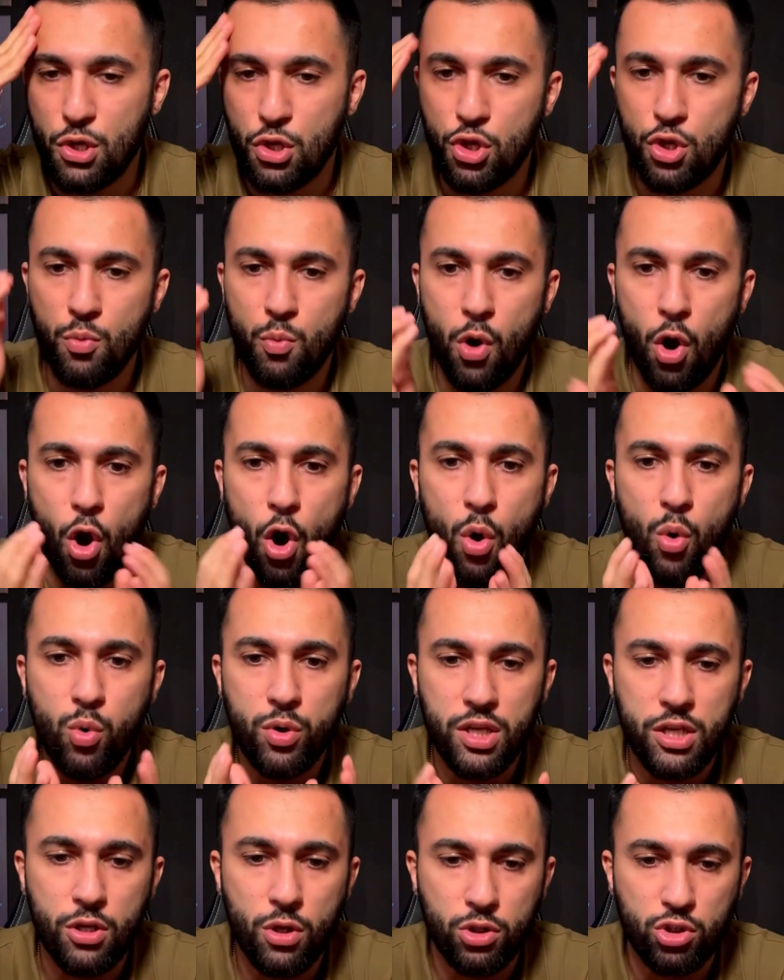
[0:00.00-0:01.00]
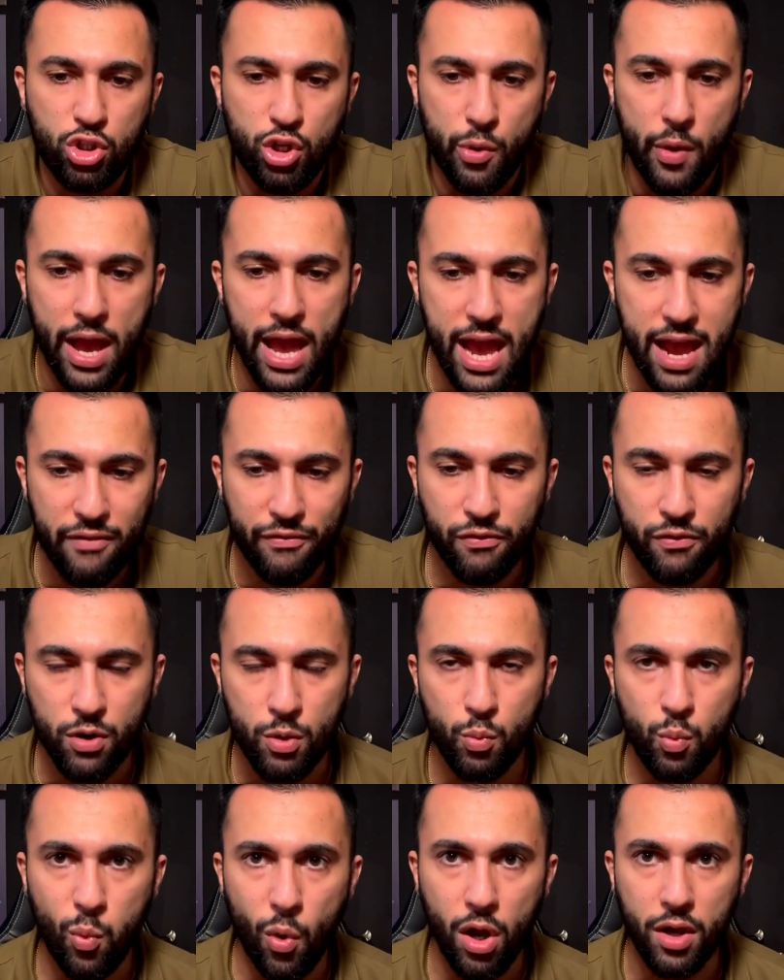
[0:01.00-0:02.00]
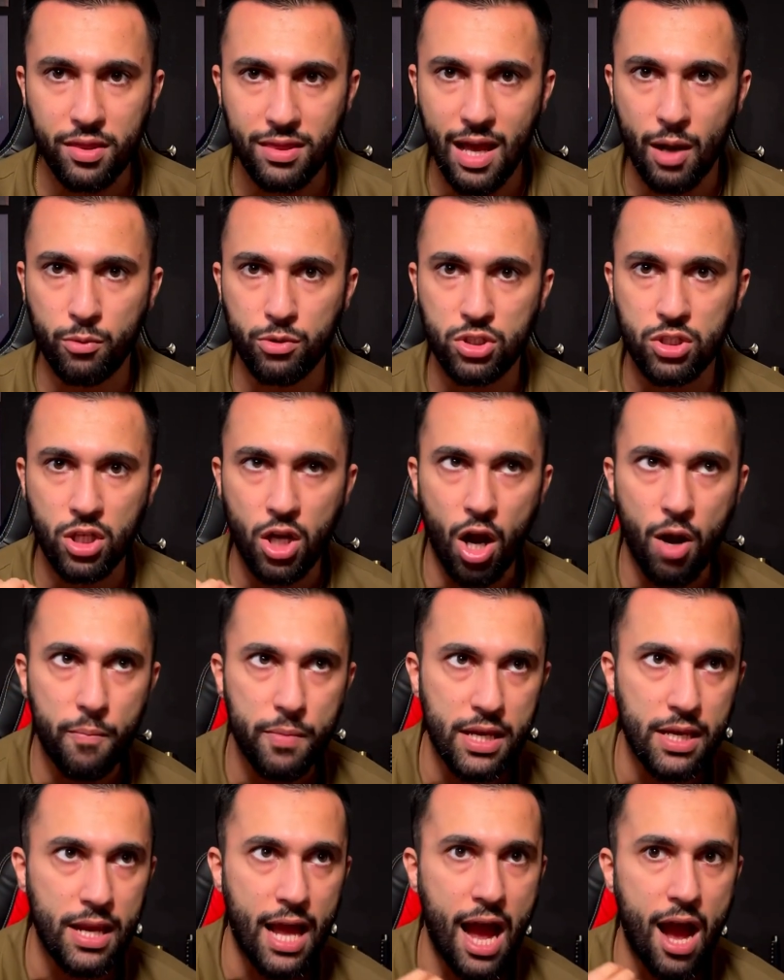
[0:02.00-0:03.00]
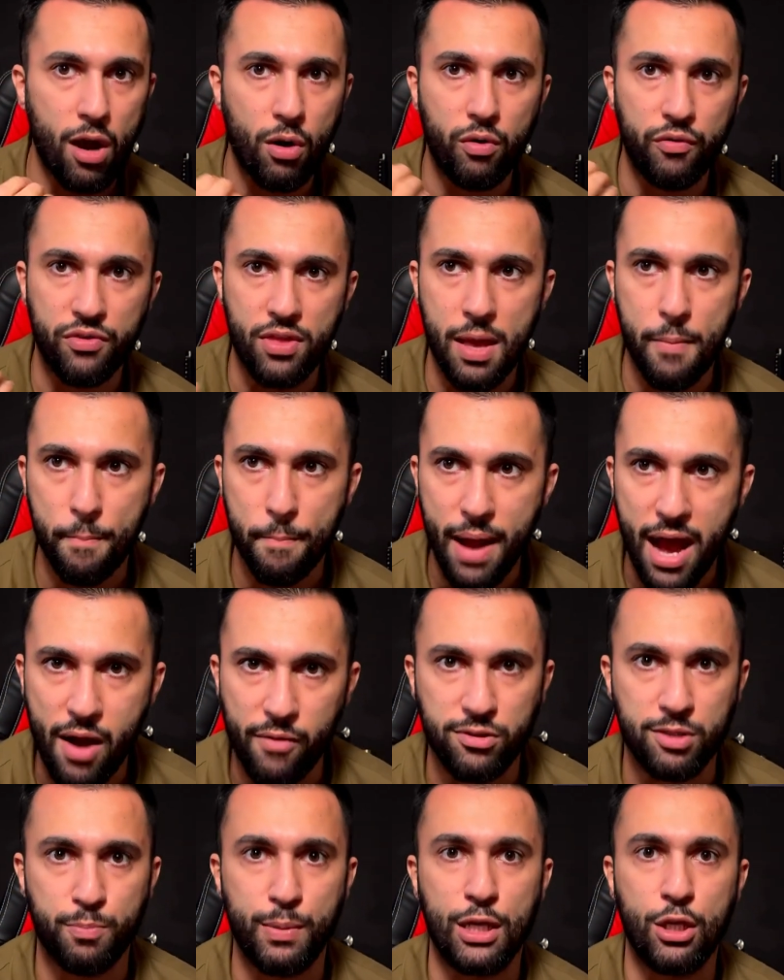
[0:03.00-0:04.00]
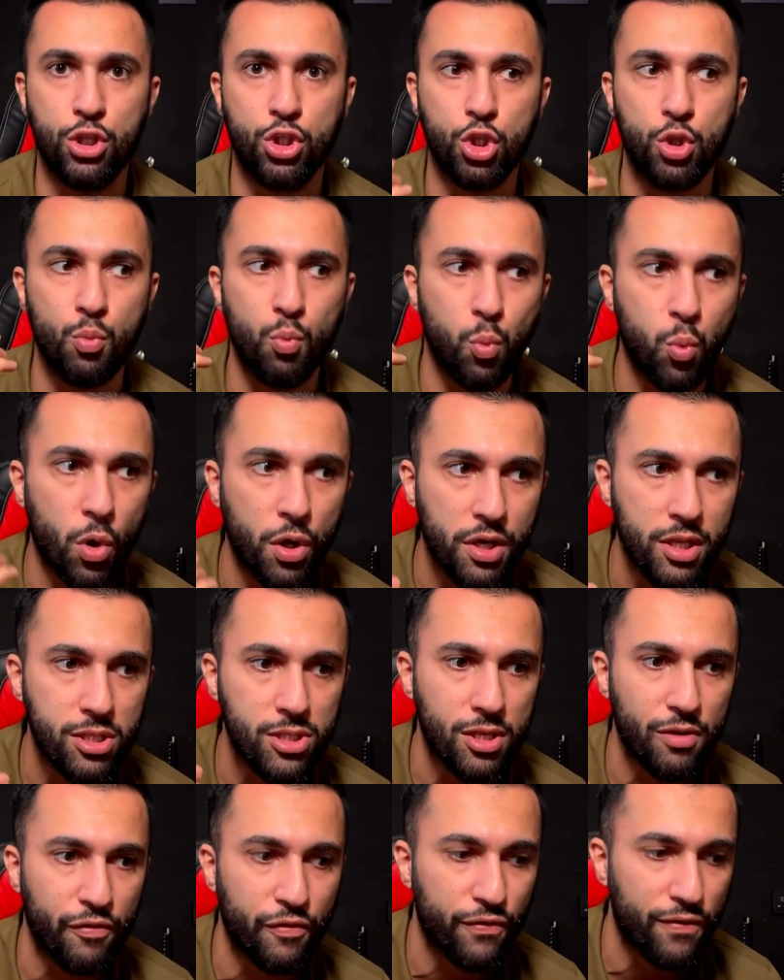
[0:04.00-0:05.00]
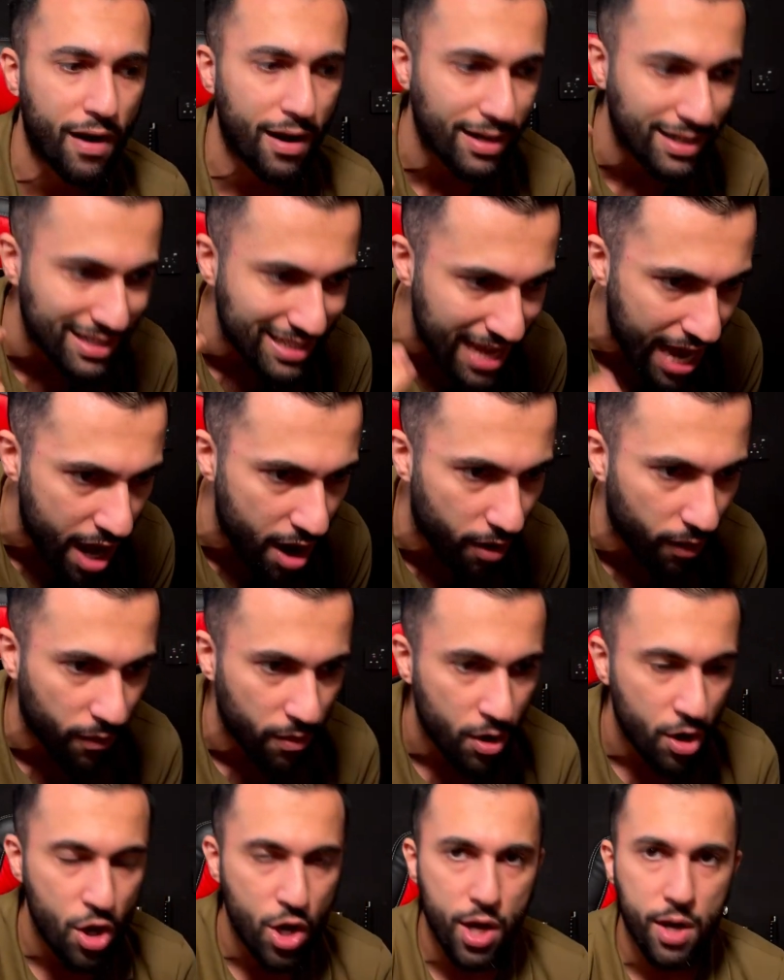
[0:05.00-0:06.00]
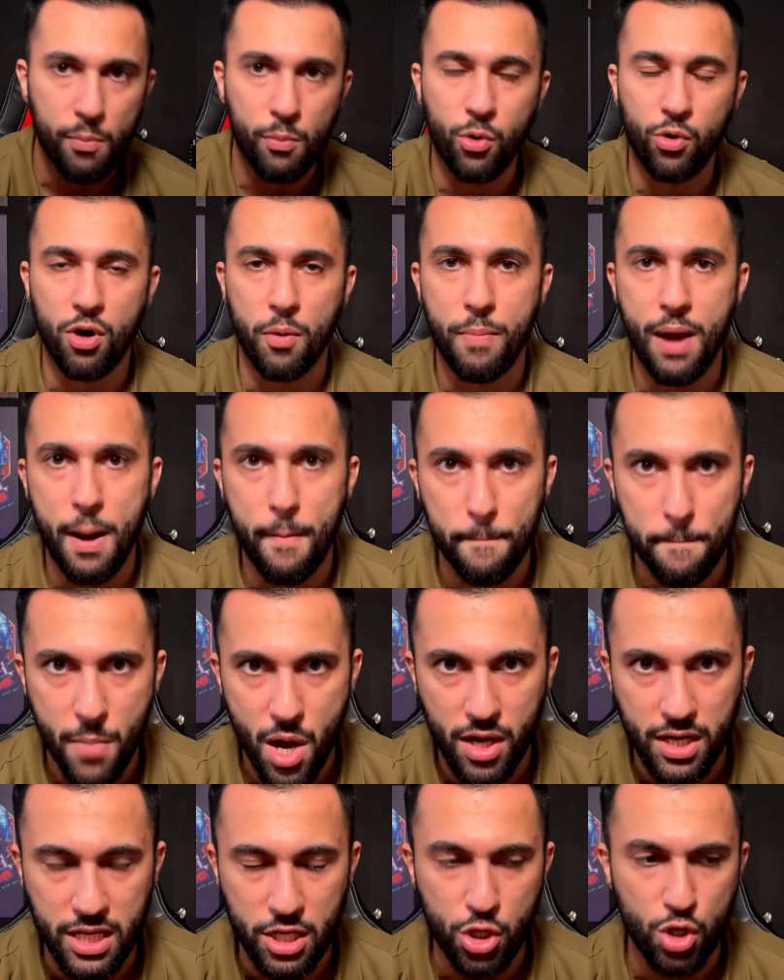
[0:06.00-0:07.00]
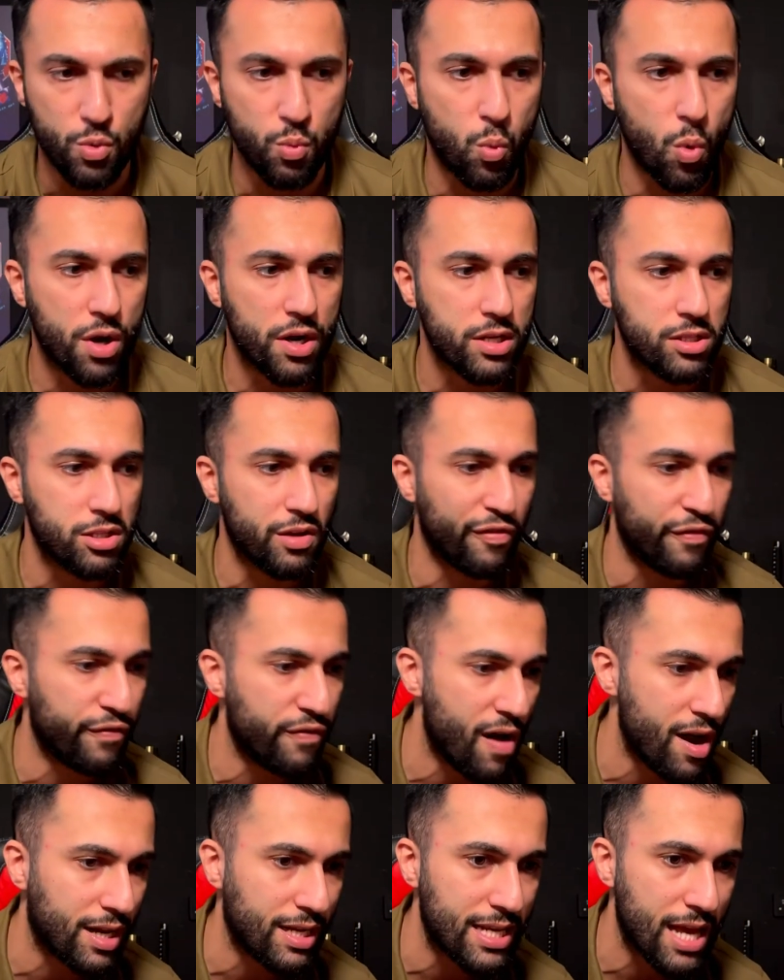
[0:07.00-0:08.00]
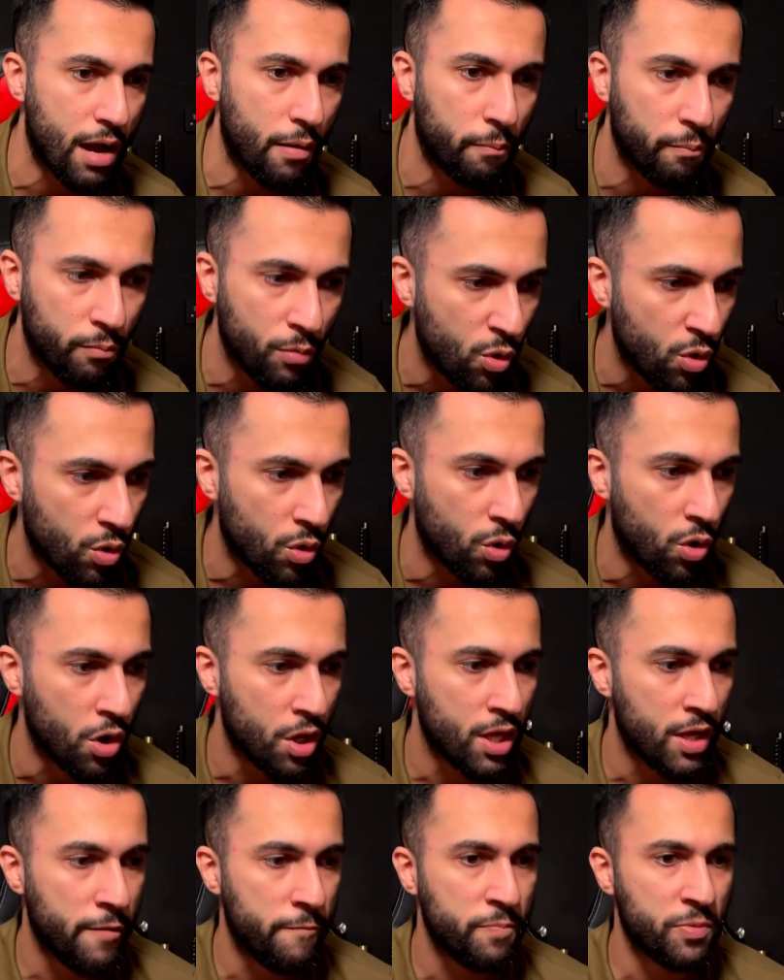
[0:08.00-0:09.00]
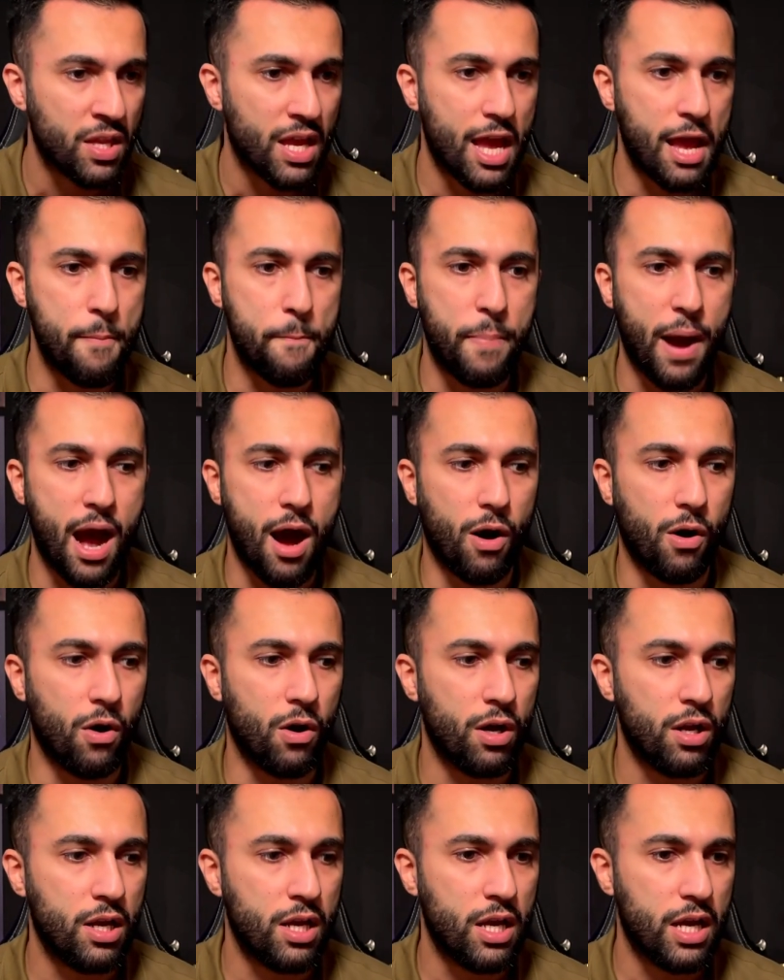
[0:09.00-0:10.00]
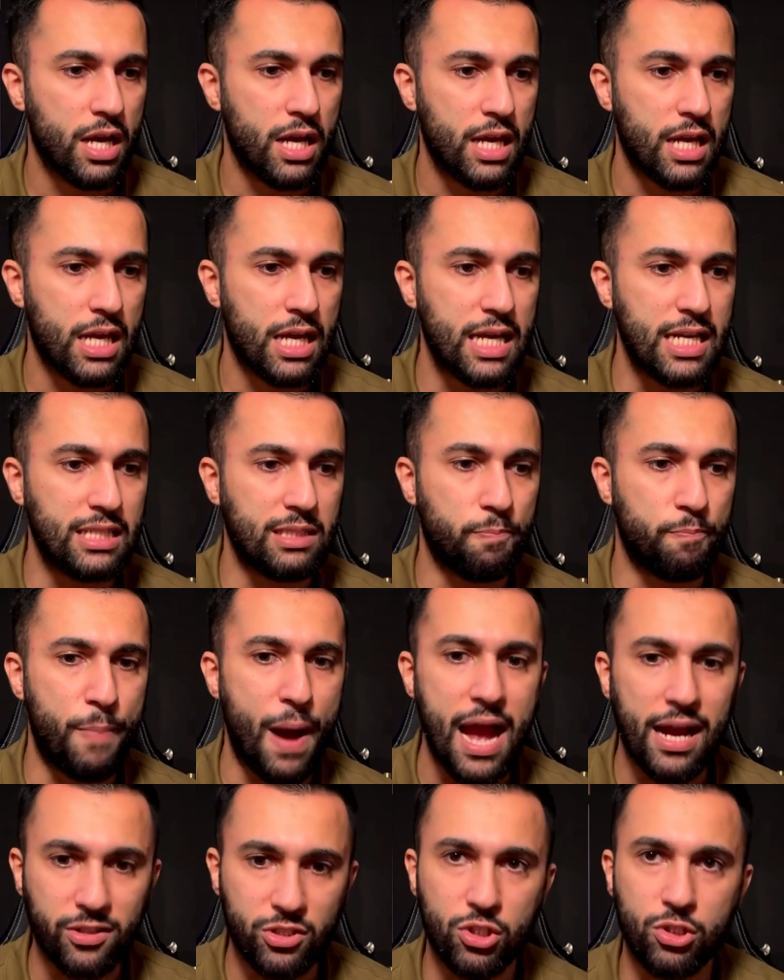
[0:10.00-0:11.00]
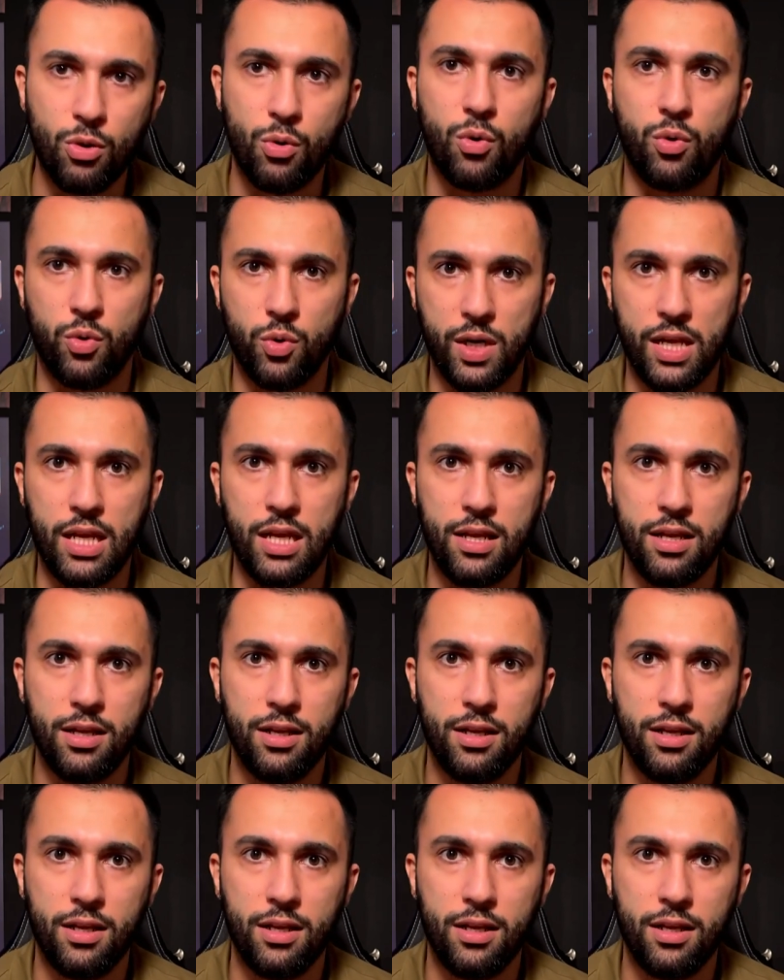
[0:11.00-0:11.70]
you were holding on to every word that was coming out of their mouths because you wanted to find out more about Munny. You wanted to find out more about his backstory,